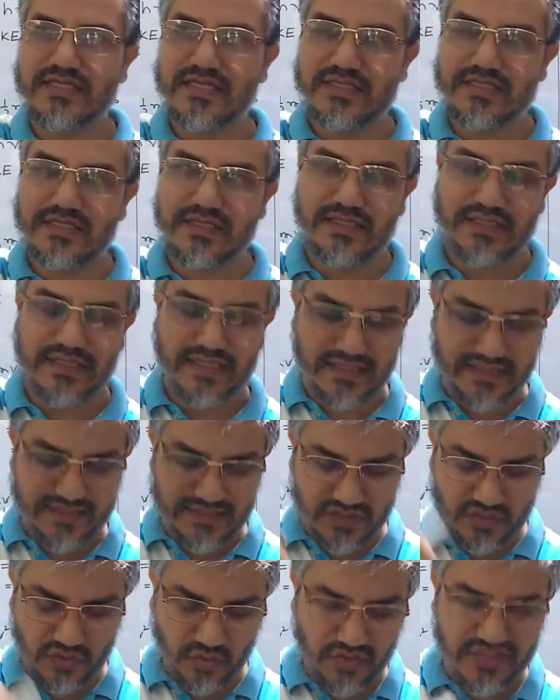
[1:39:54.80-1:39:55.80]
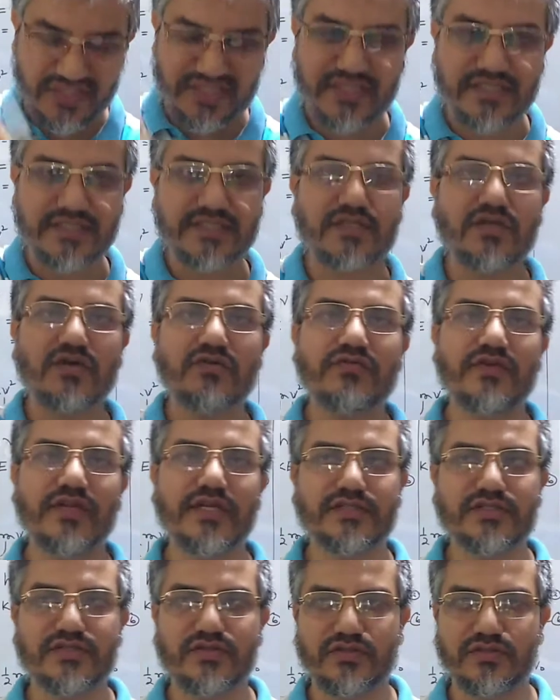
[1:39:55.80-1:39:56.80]
such that there is no
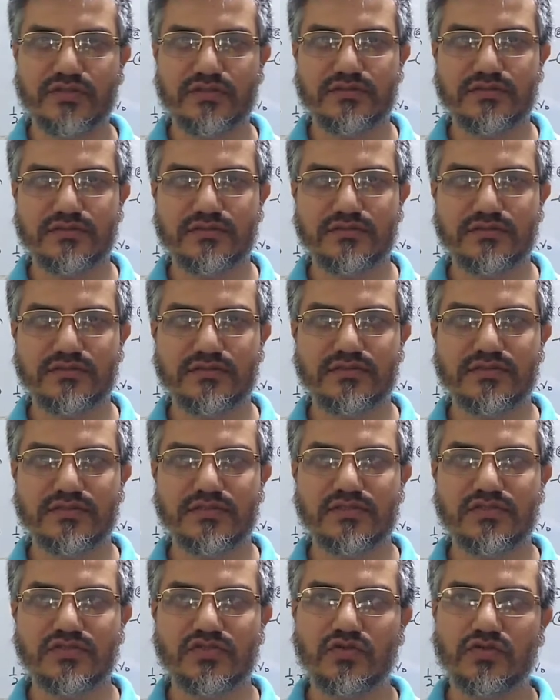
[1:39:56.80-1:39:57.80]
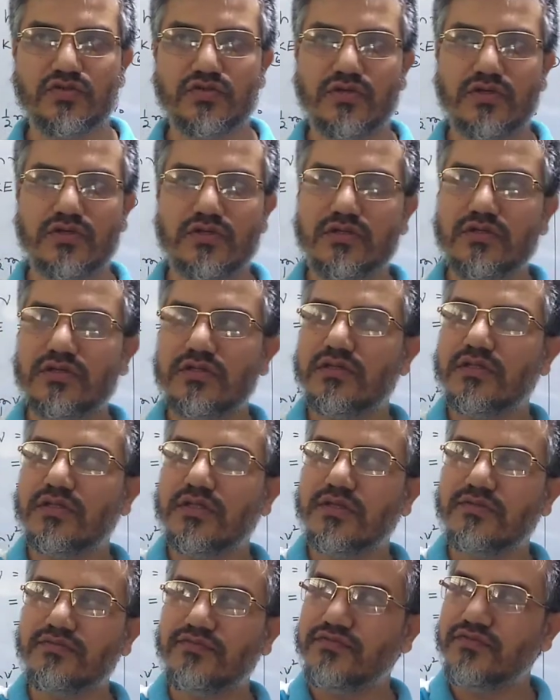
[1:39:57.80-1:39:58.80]
ejection of electron. So
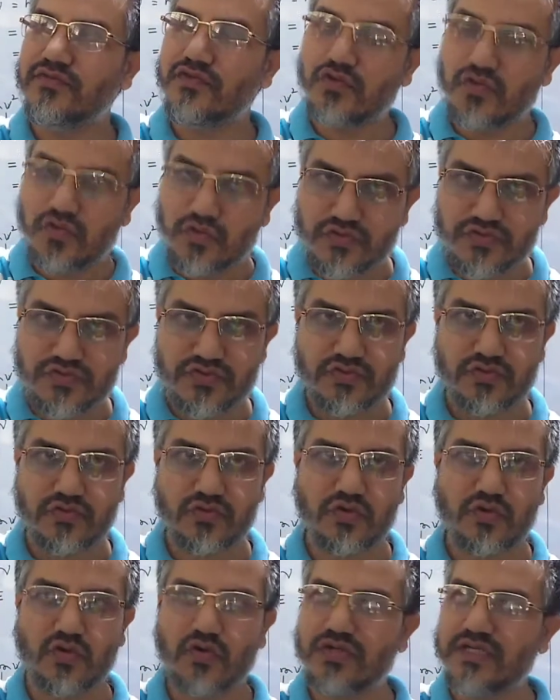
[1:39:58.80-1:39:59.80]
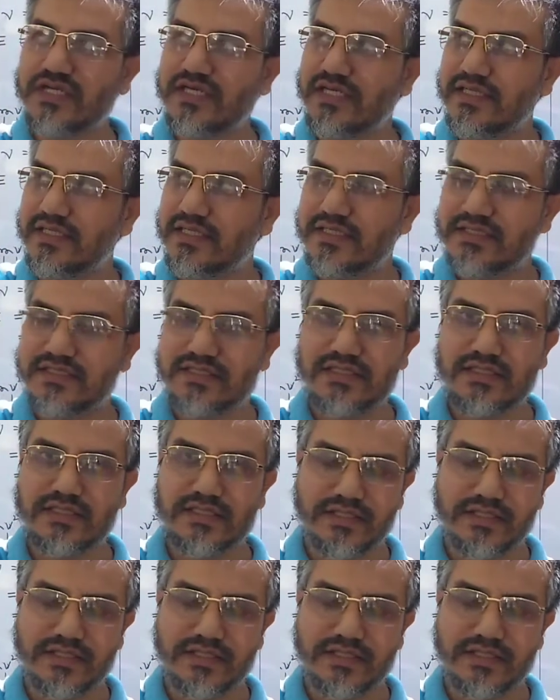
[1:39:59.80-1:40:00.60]
the force or the